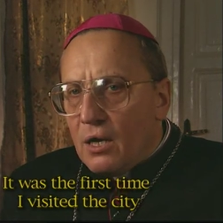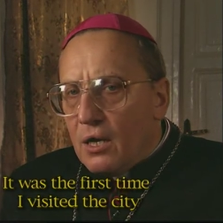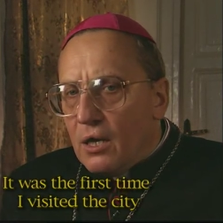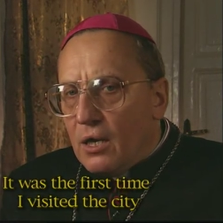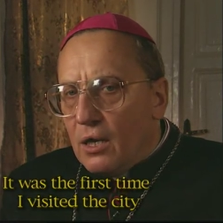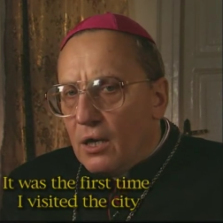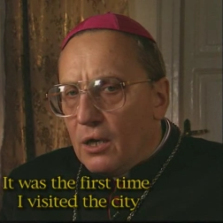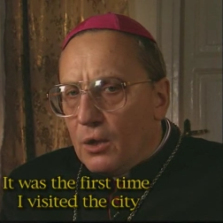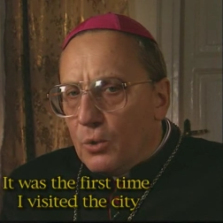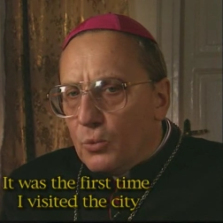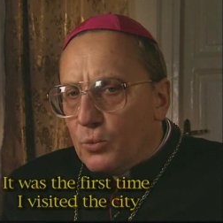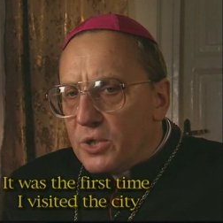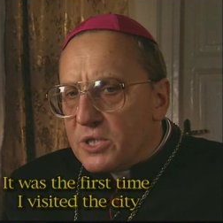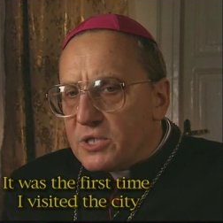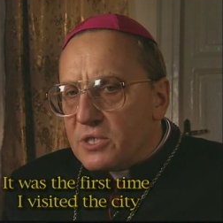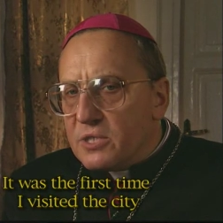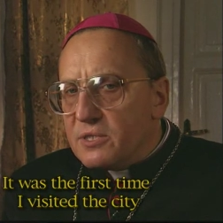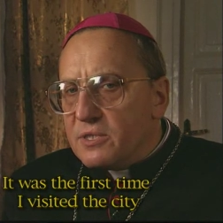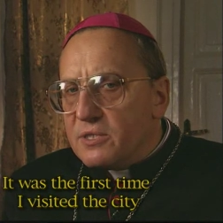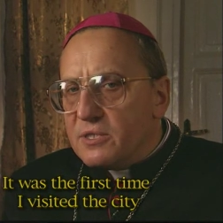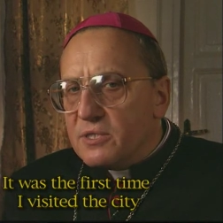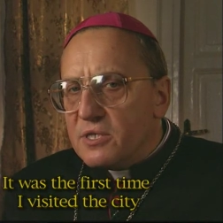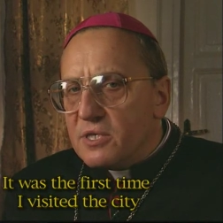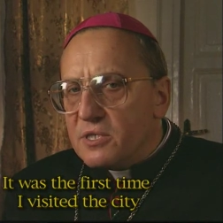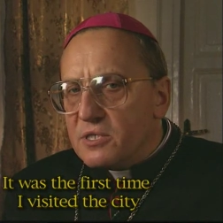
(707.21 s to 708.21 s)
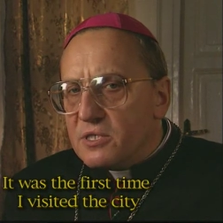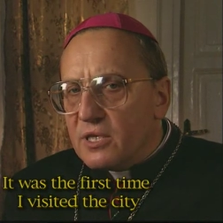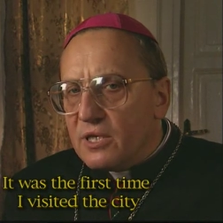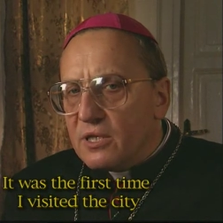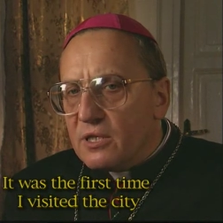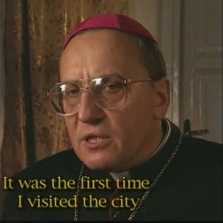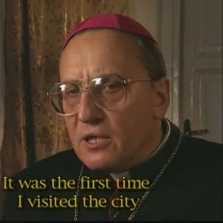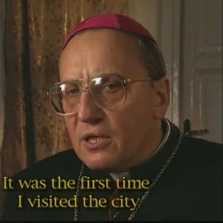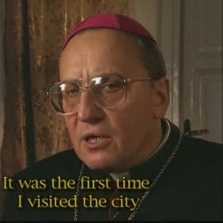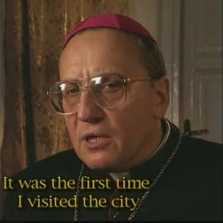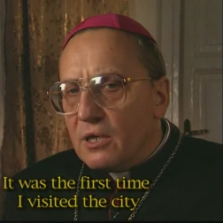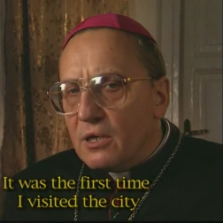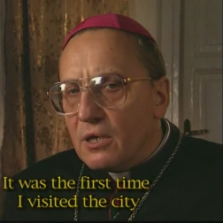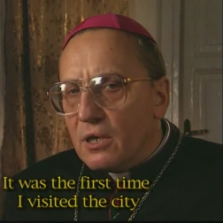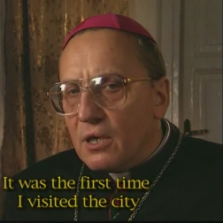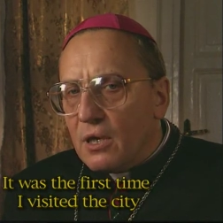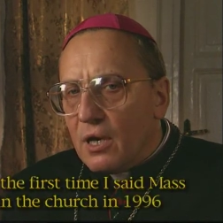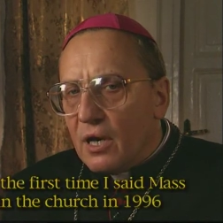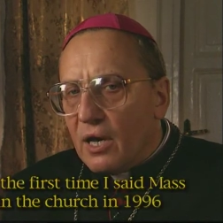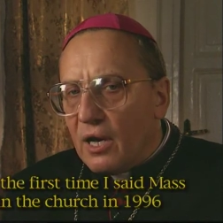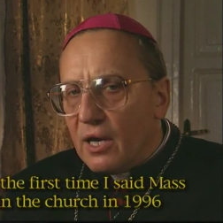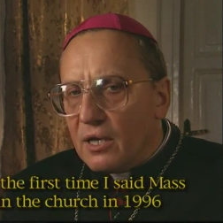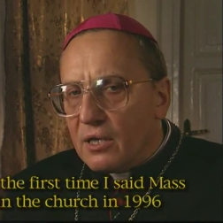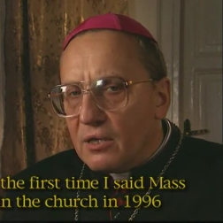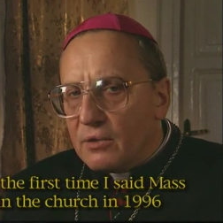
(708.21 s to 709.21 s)
visited the city,
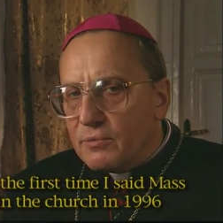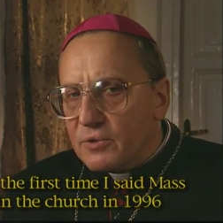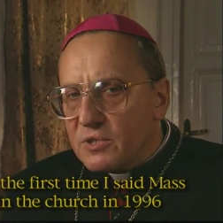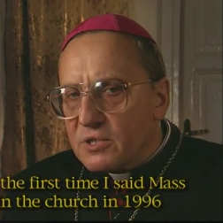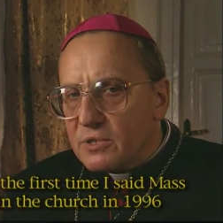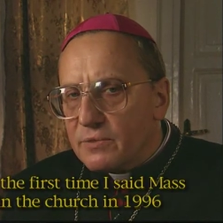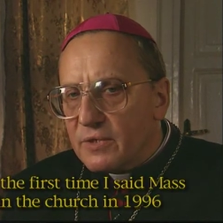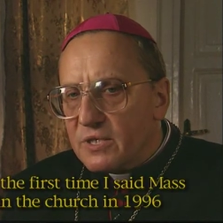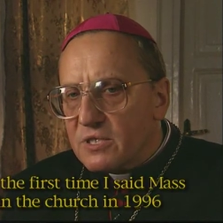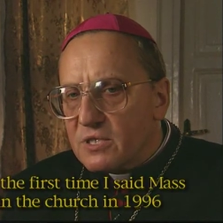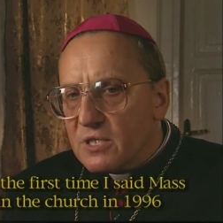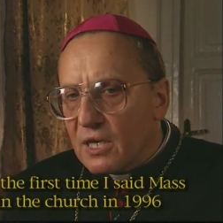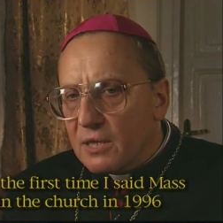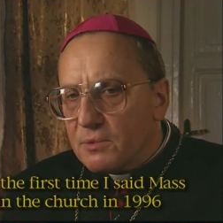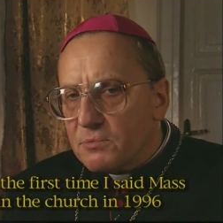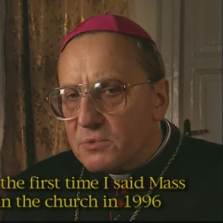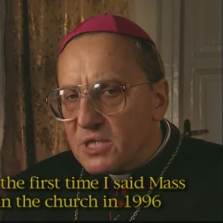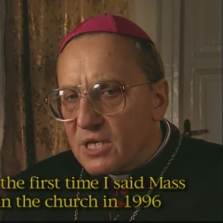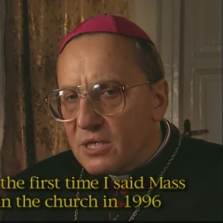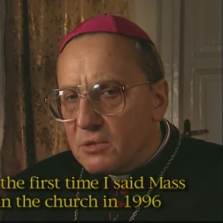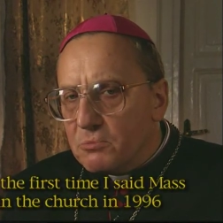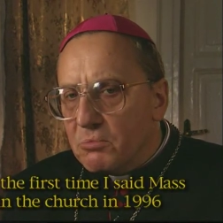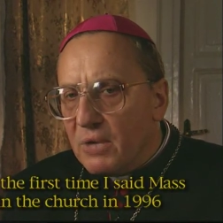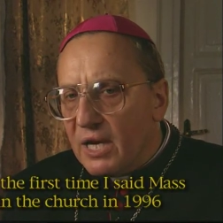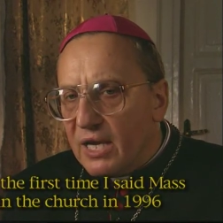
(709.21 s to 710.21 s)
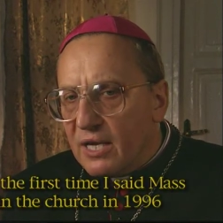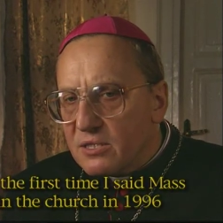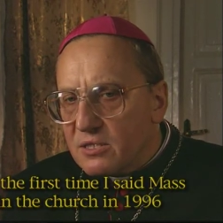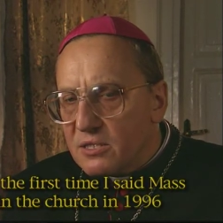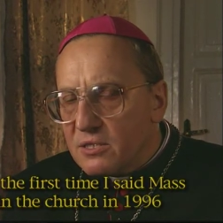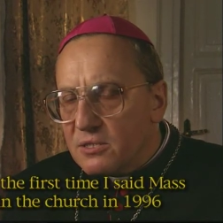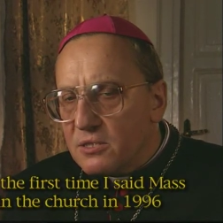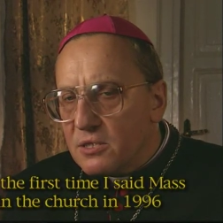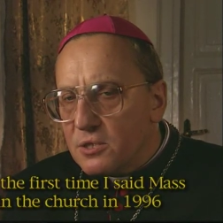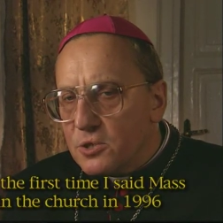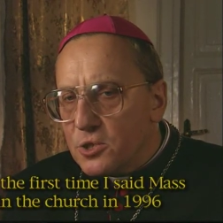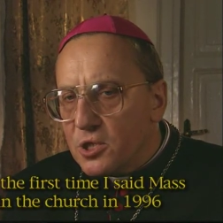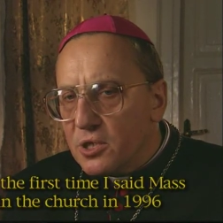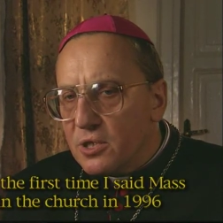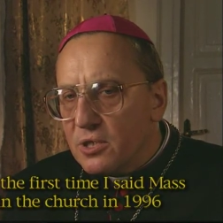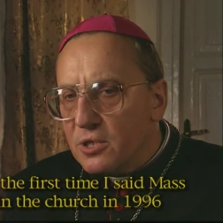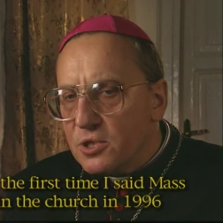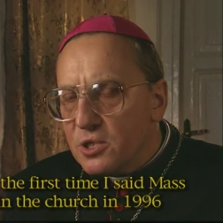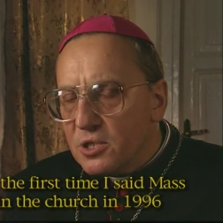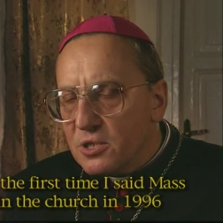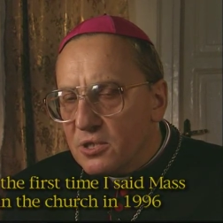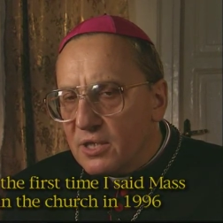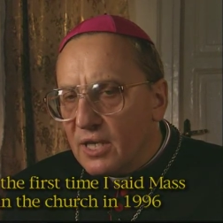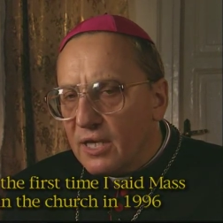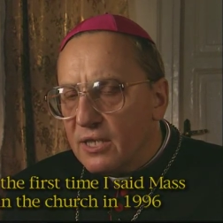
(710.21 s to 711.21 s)
and for the first time said Mass in the
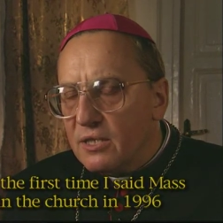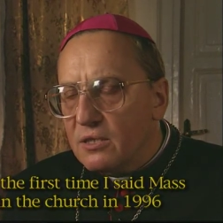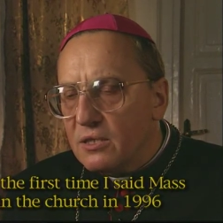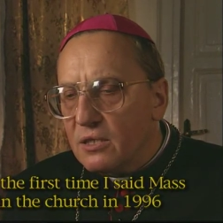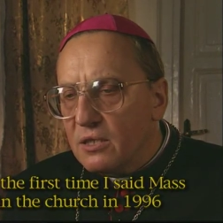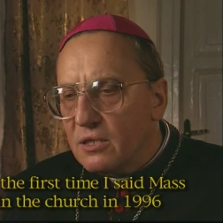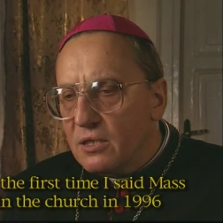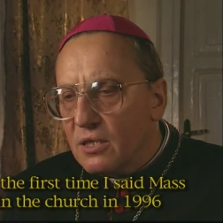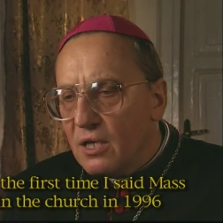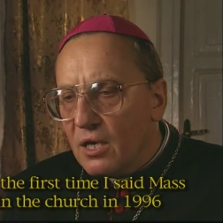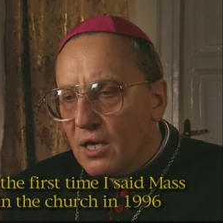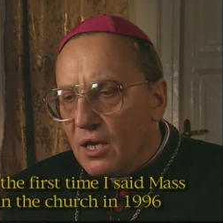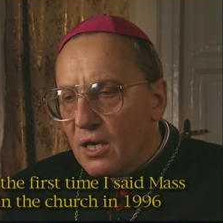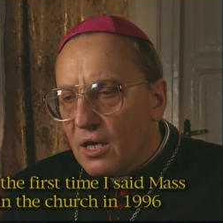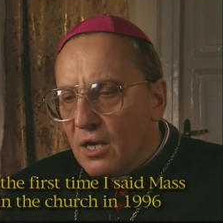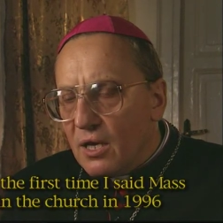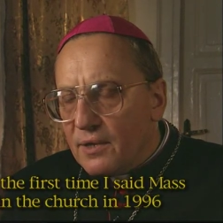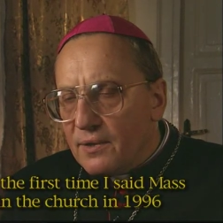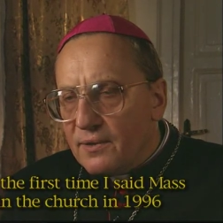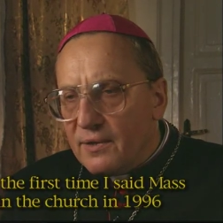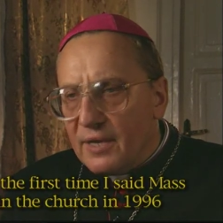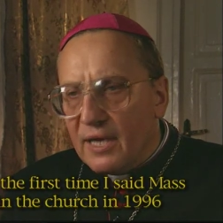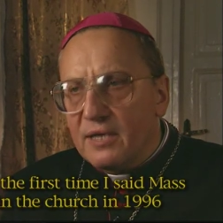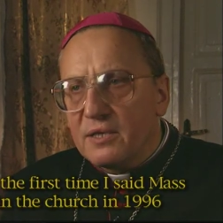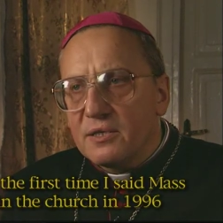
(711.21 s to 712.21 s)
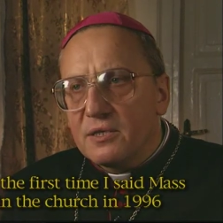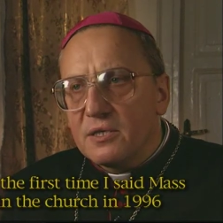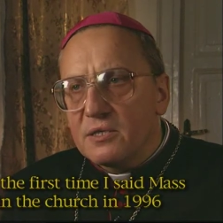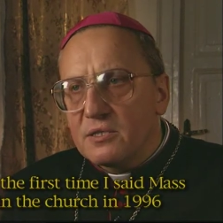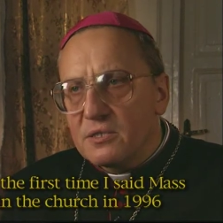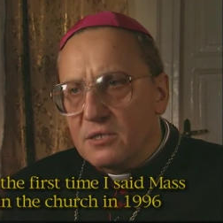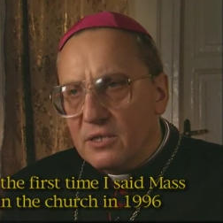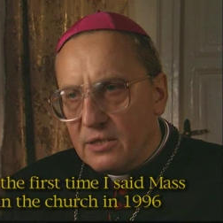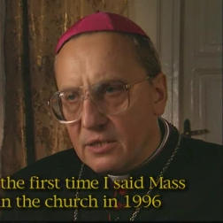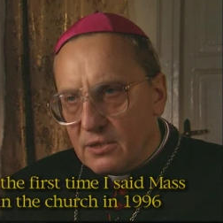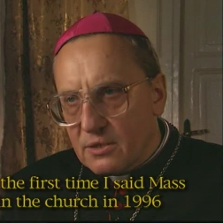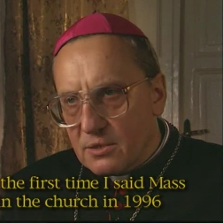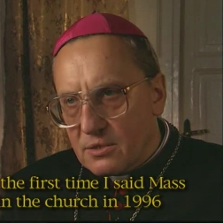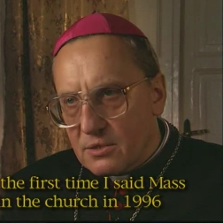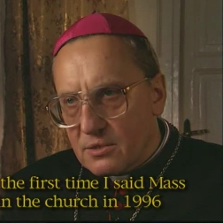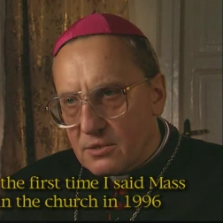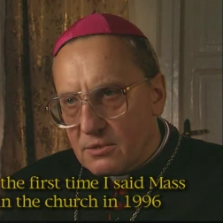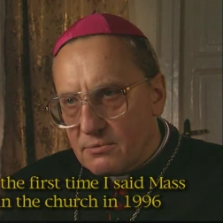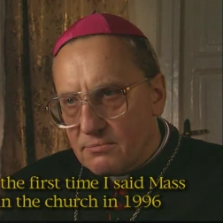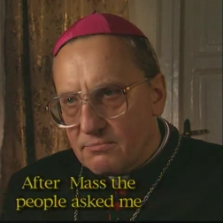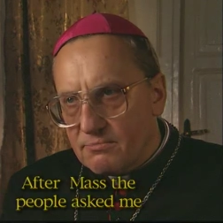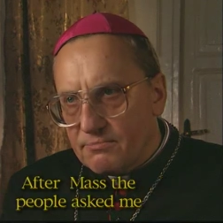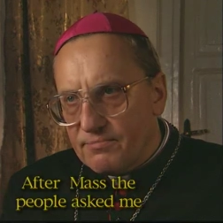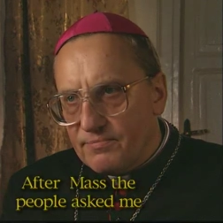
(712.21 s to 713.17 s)
church in 1996.